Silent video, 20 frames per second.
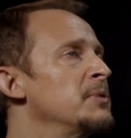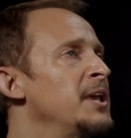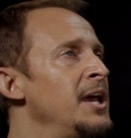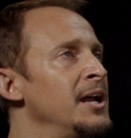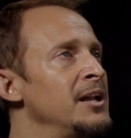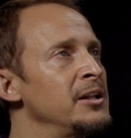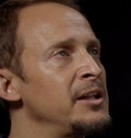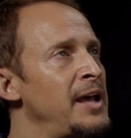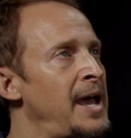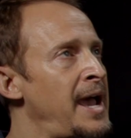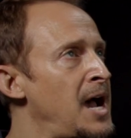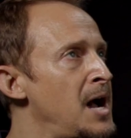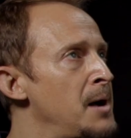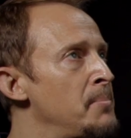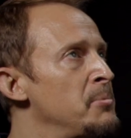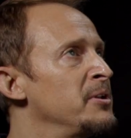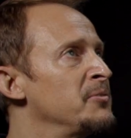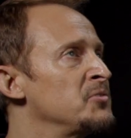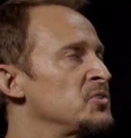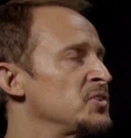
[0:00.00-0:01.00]
get in the
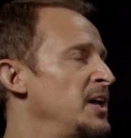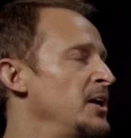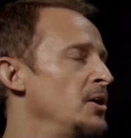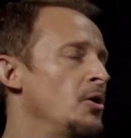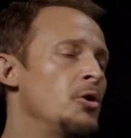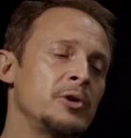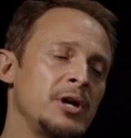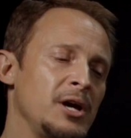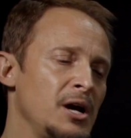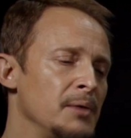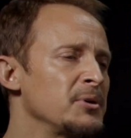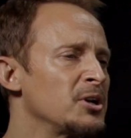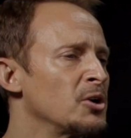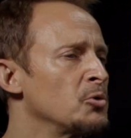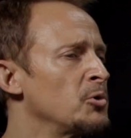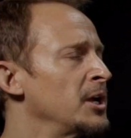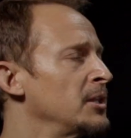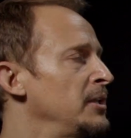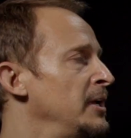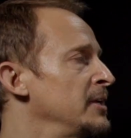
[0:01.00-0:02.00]
habit of saying, okay, I'm going to
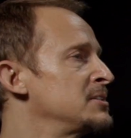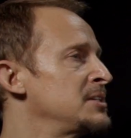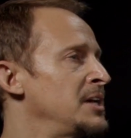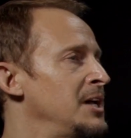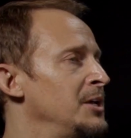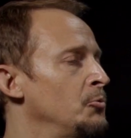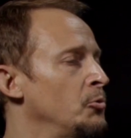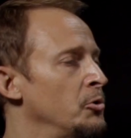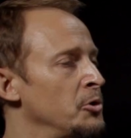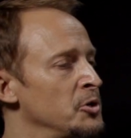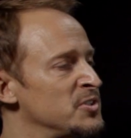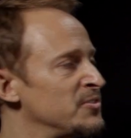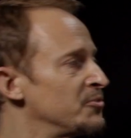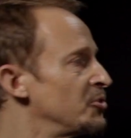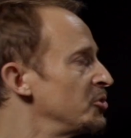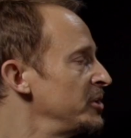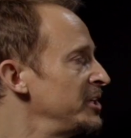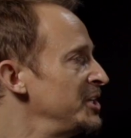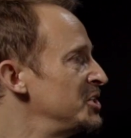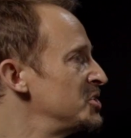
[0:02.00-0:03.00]
write like 10 words
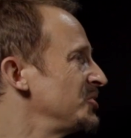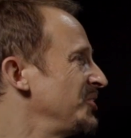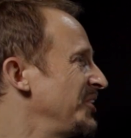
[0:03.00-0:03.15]
for each